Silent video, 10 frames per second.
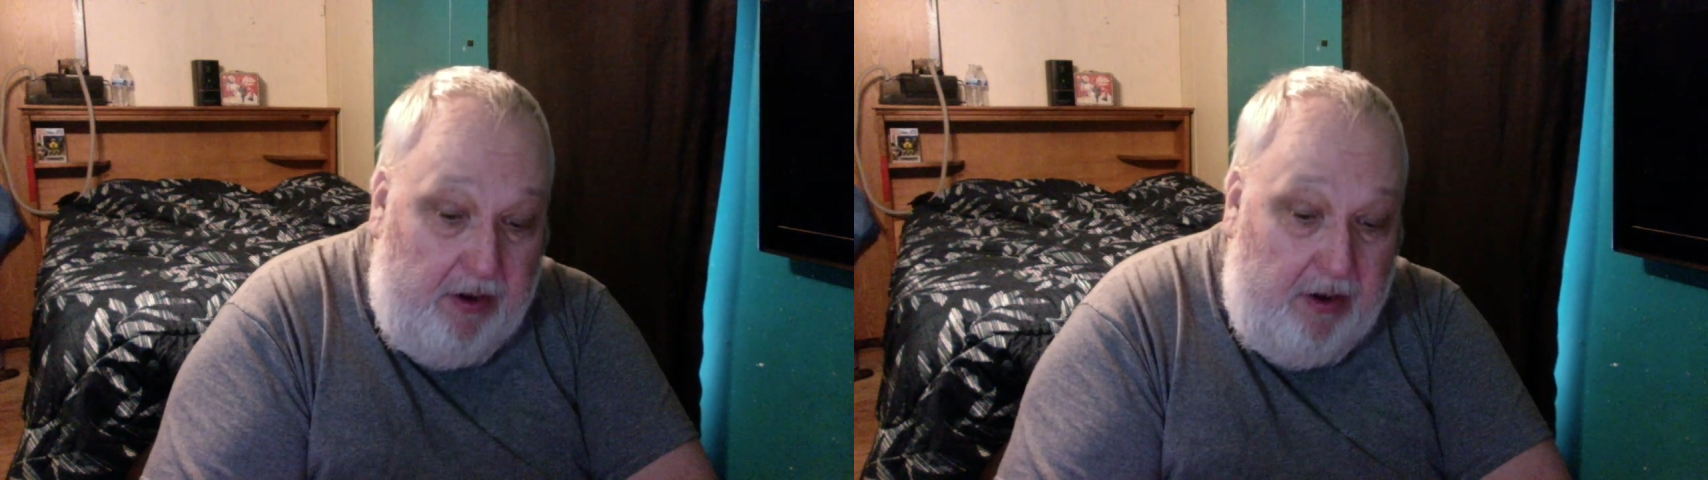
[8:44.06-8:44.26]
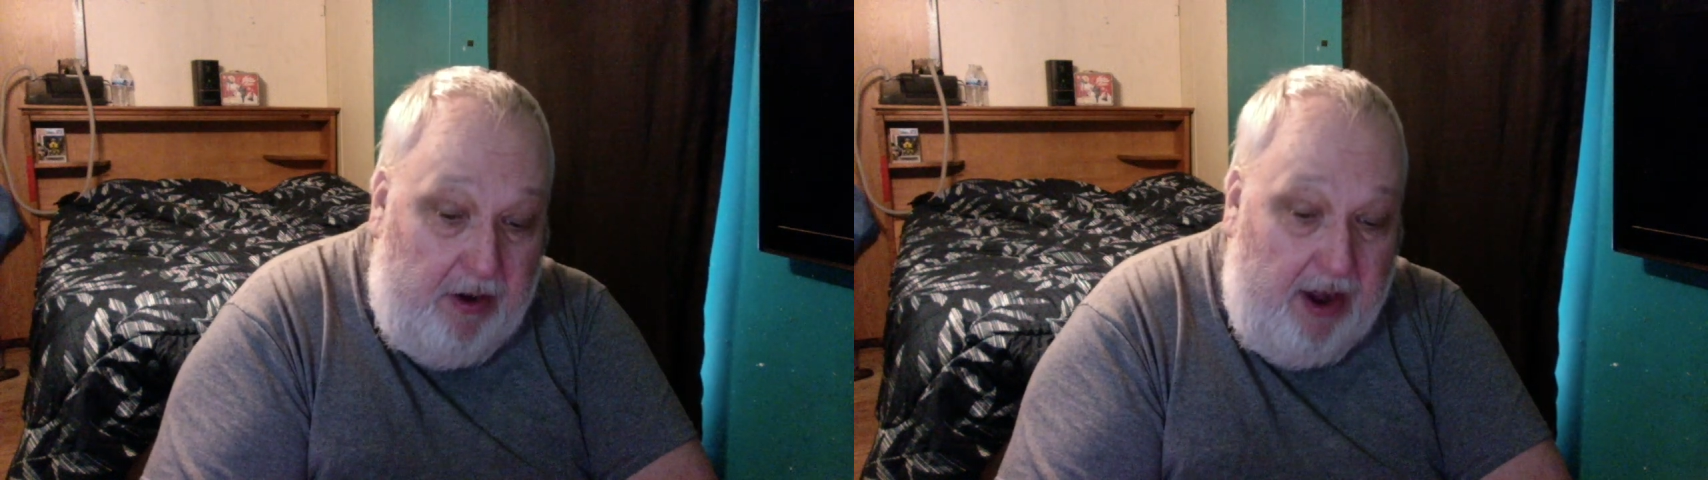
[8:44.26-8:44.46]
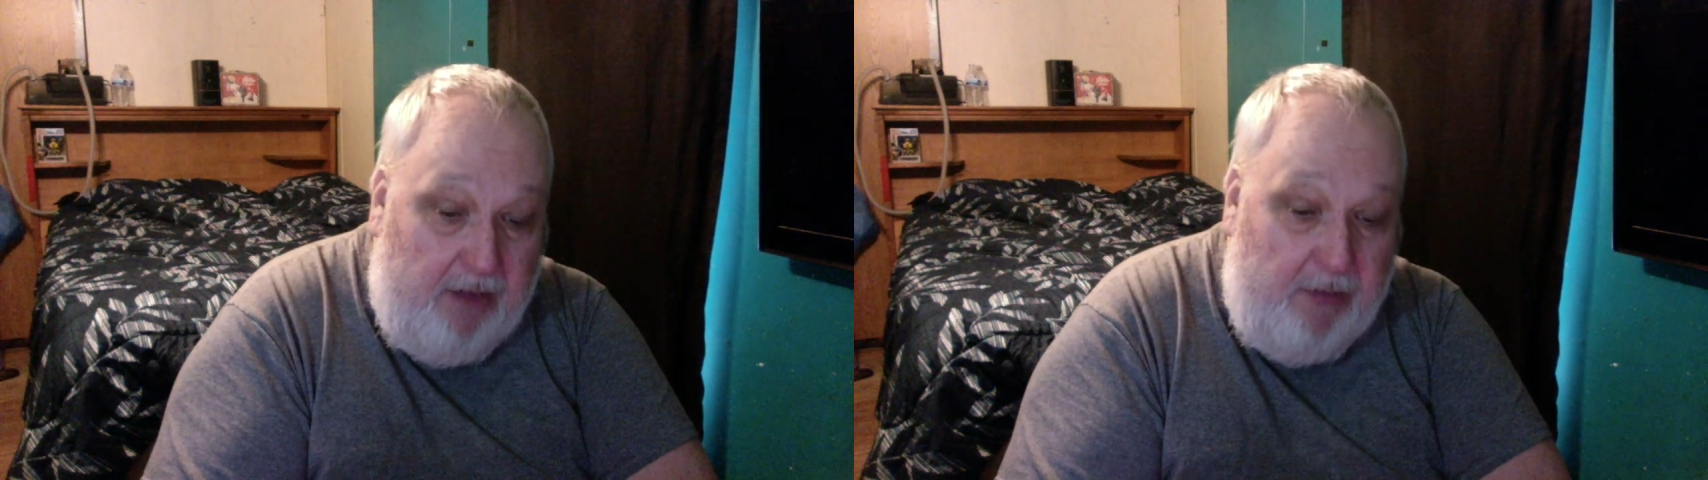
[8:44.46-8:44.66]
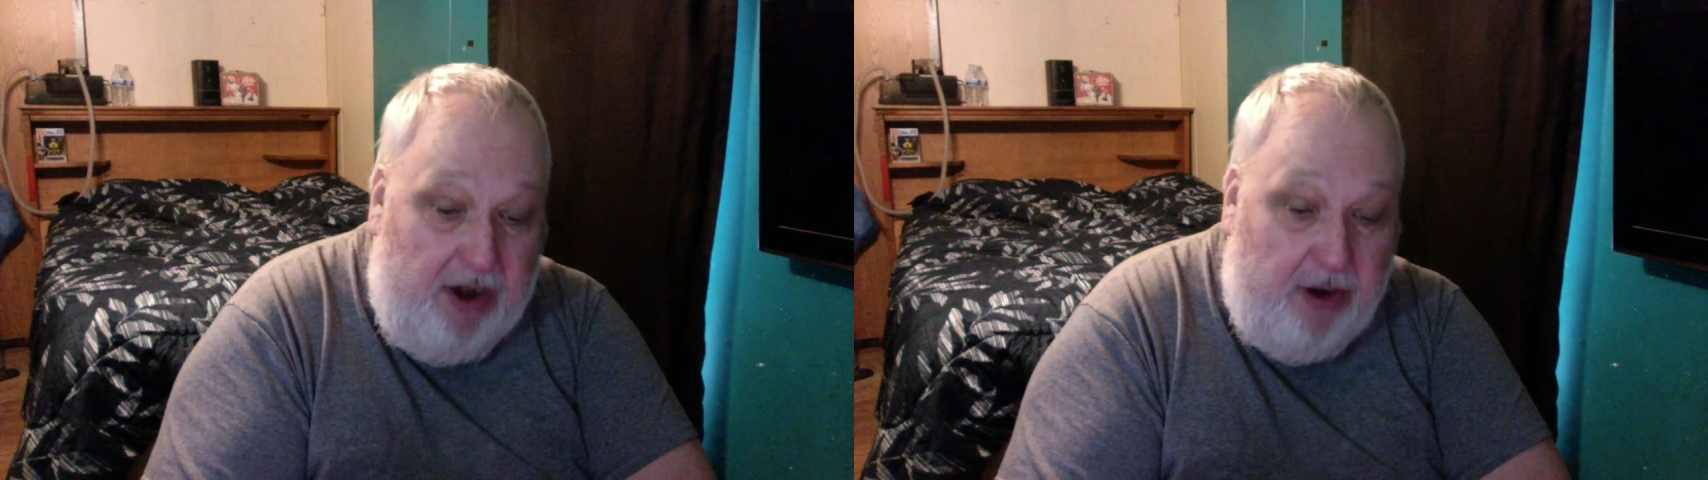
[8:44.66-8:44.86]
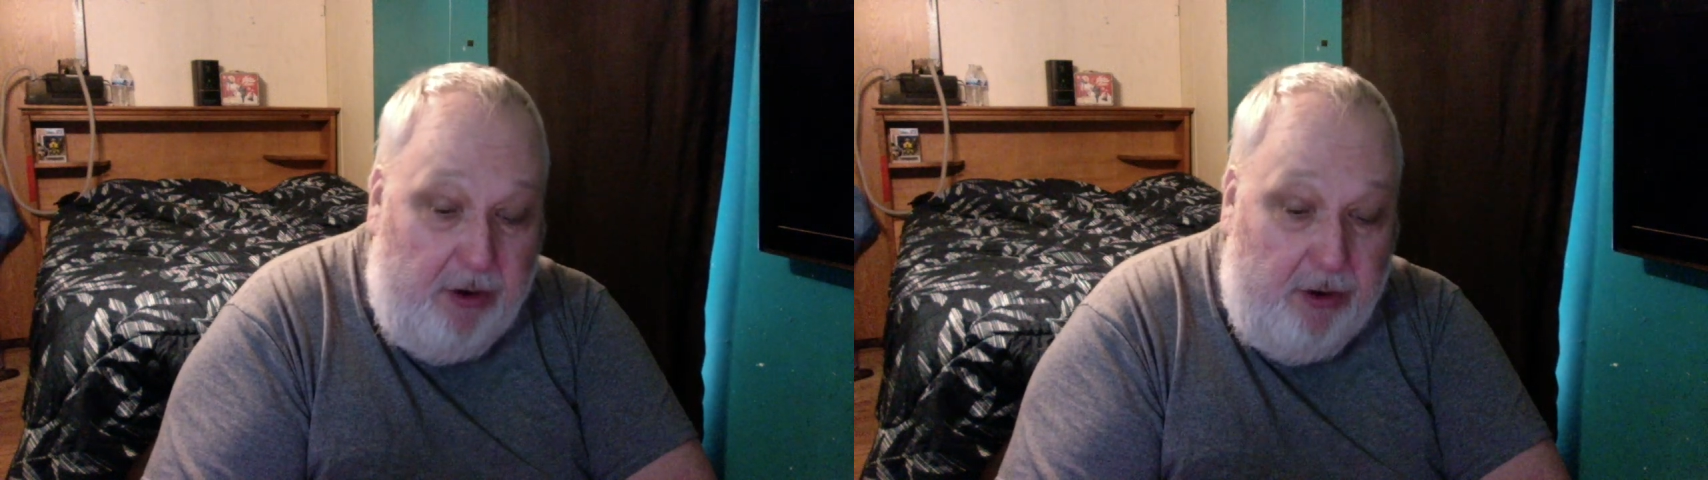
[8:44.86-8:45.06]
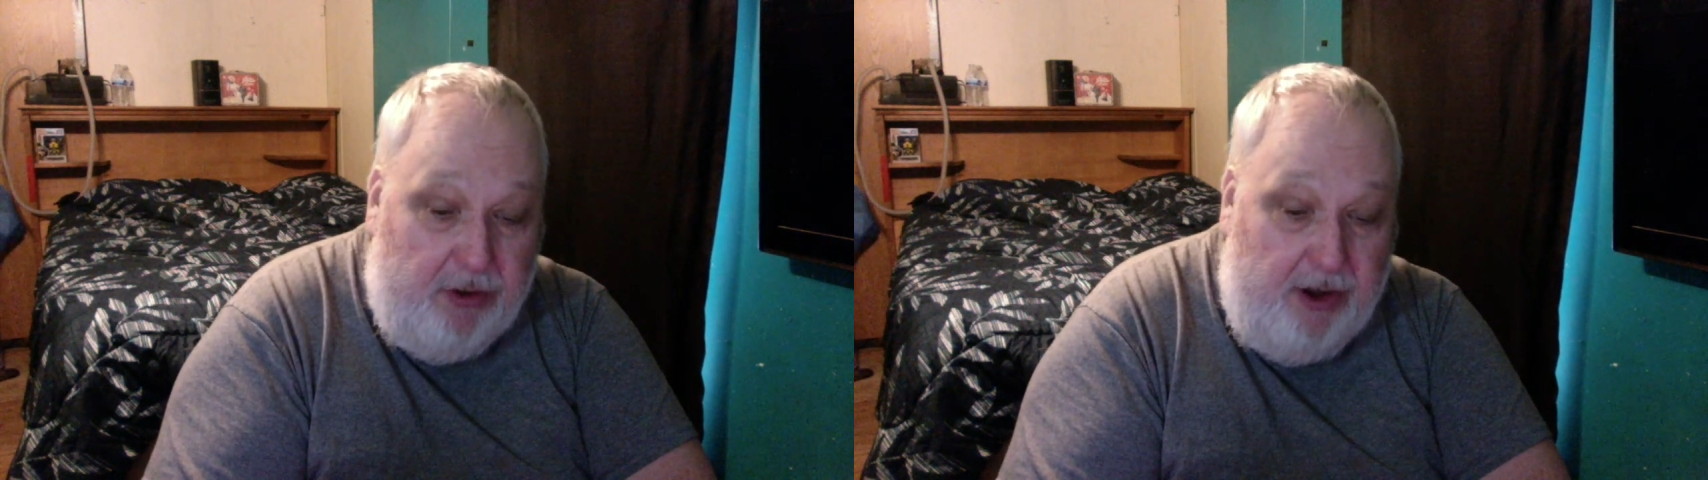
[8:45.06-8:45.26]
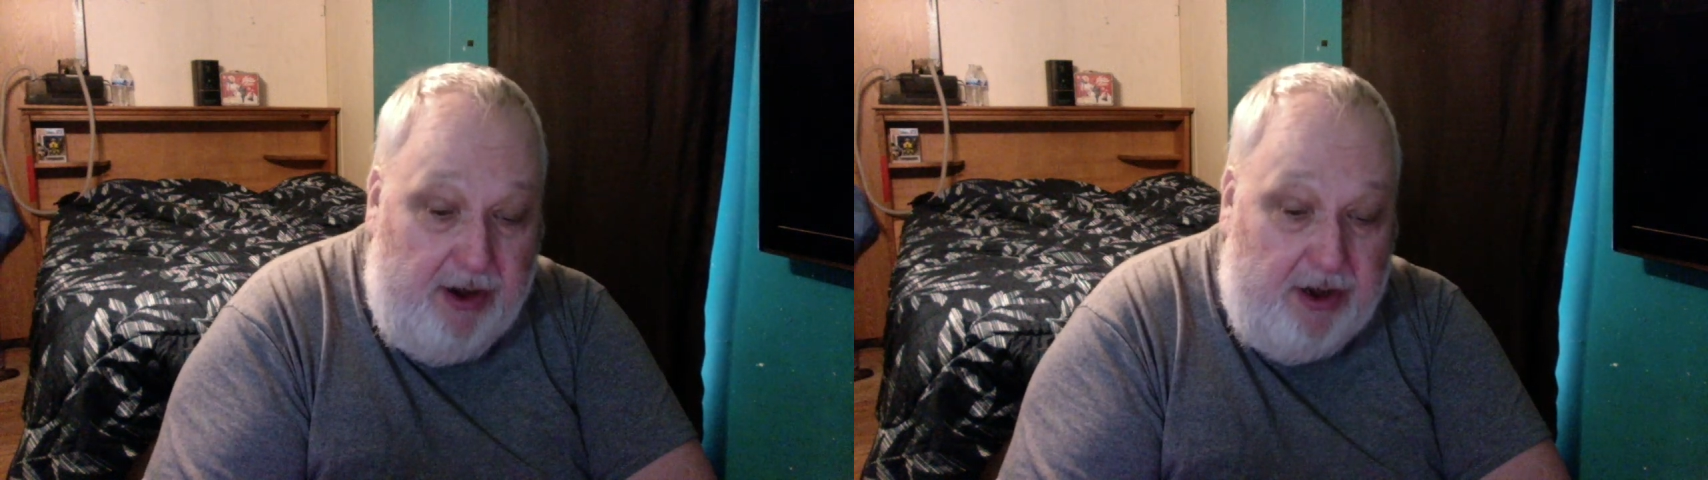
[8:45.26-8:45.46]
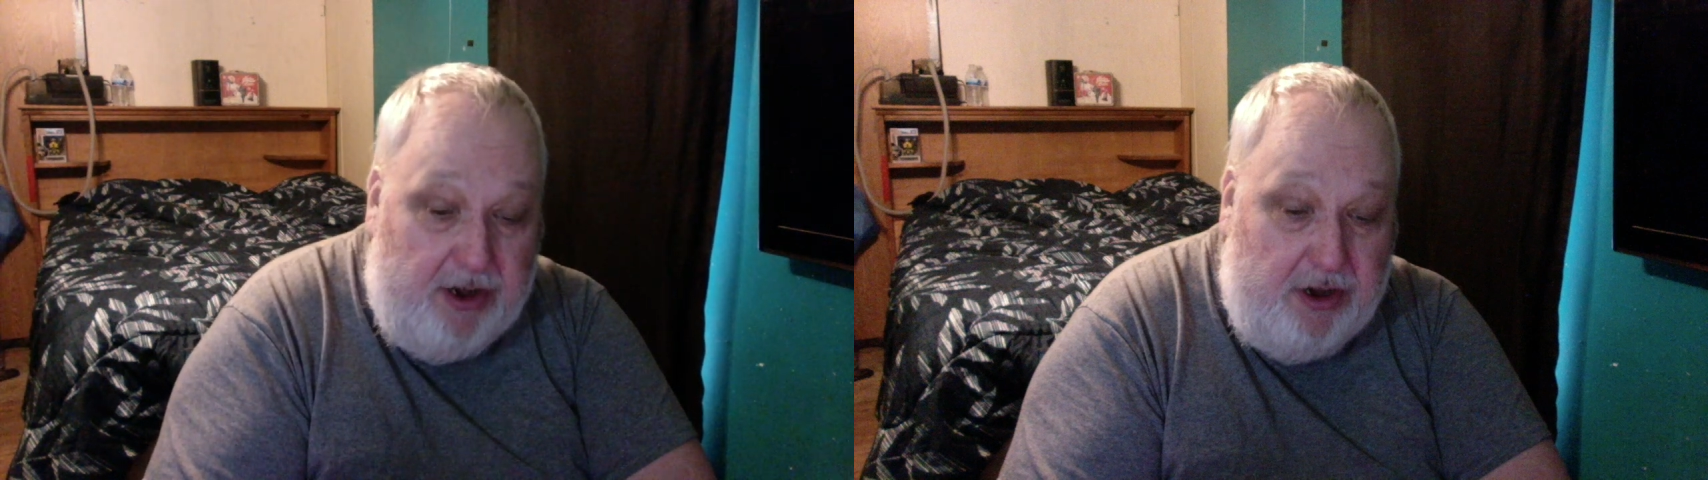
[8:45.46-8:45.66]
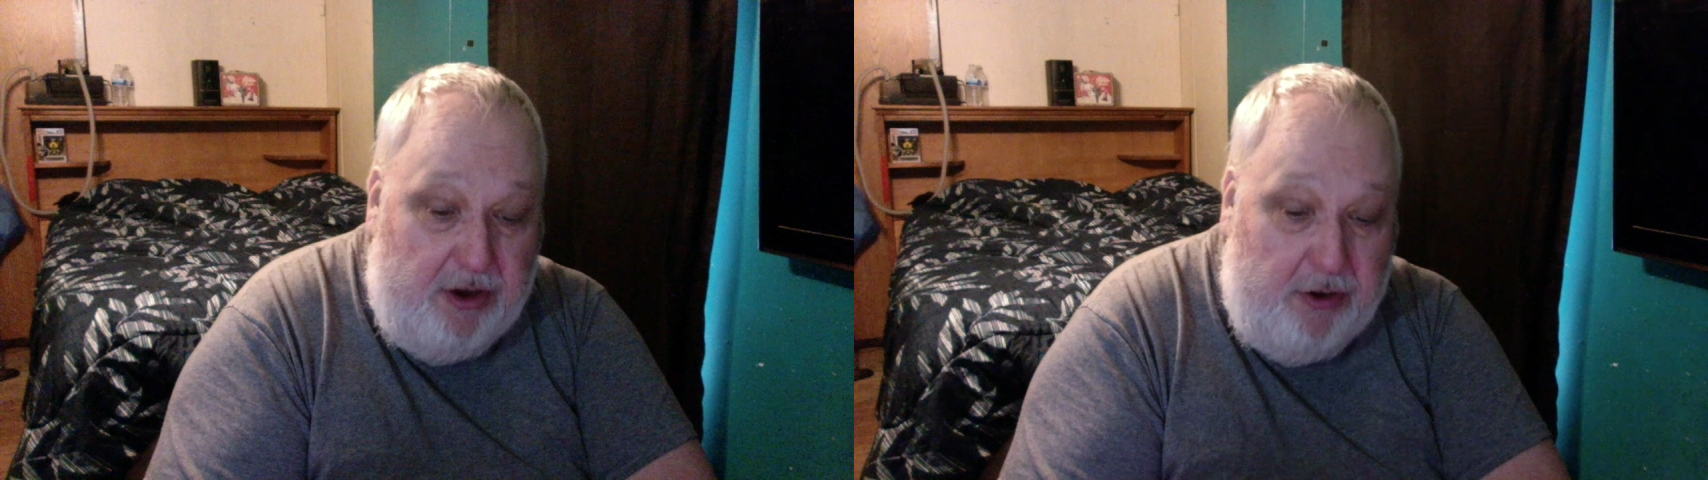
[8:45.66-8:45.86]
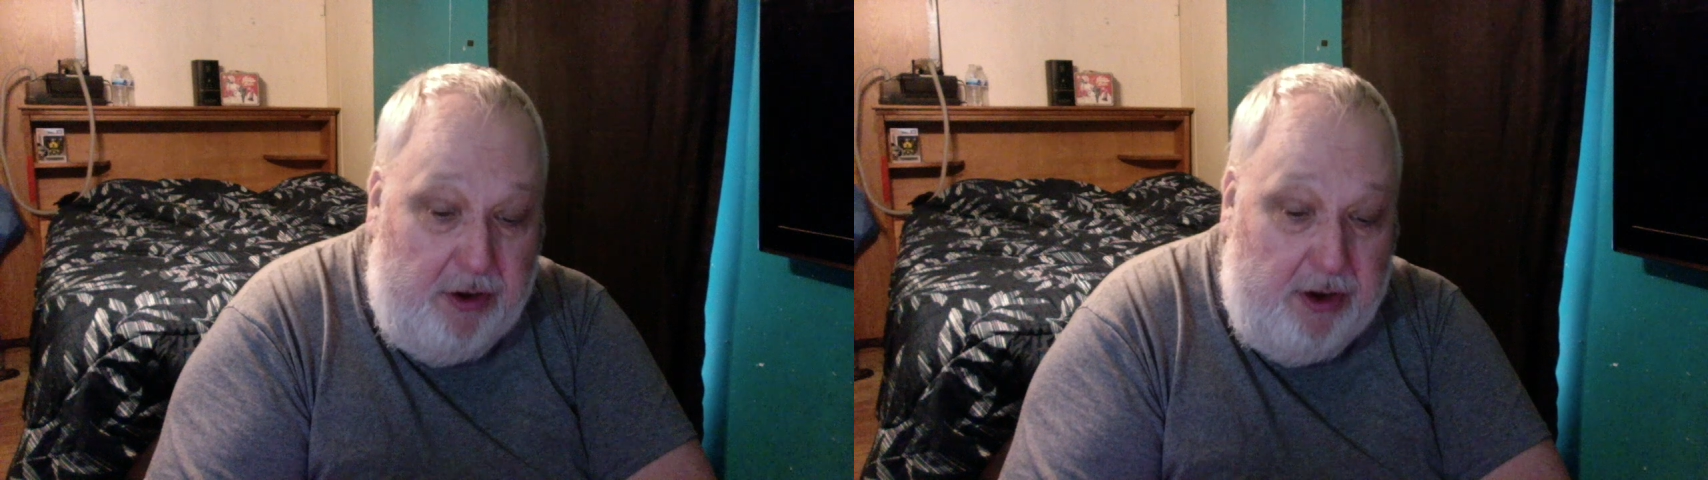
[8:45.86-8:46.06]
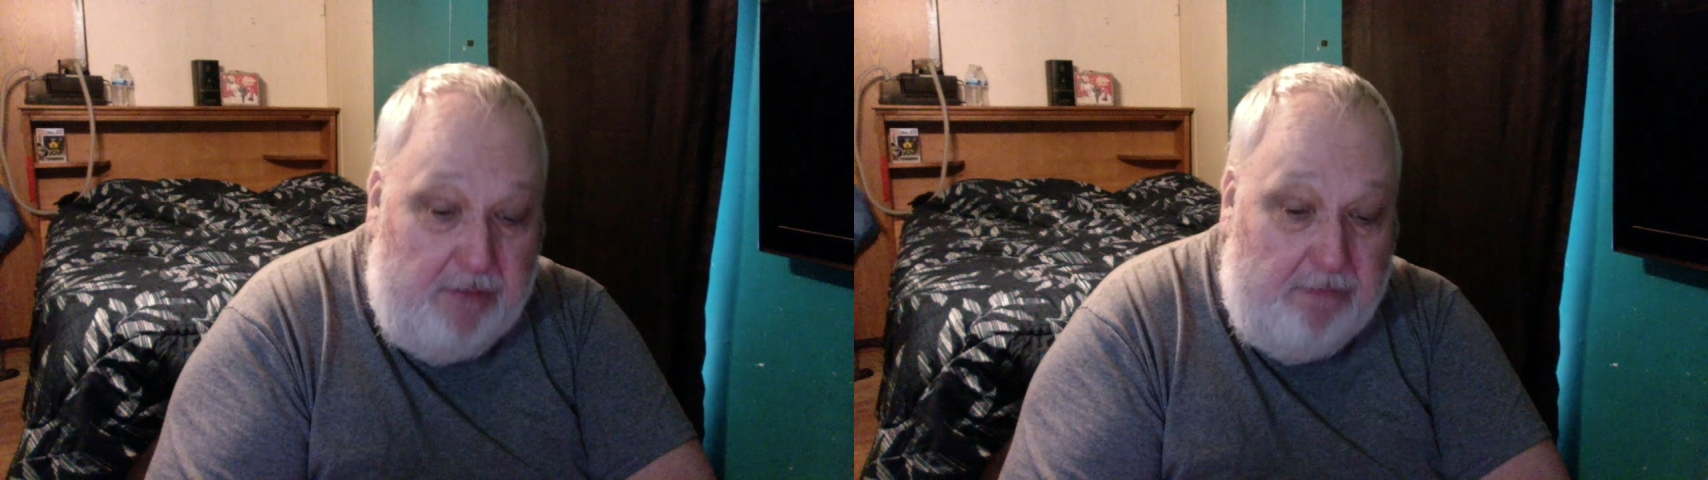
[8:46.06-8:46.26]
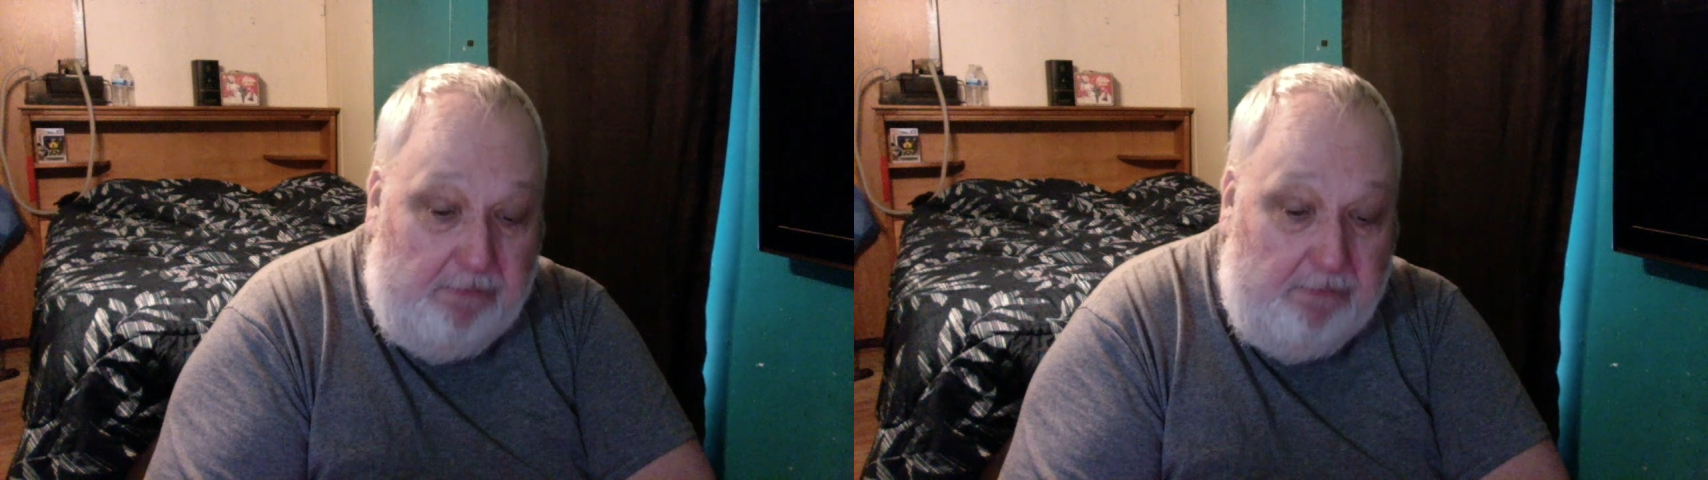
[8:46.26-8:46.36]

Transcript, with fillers: Got a bit of earthiness to it.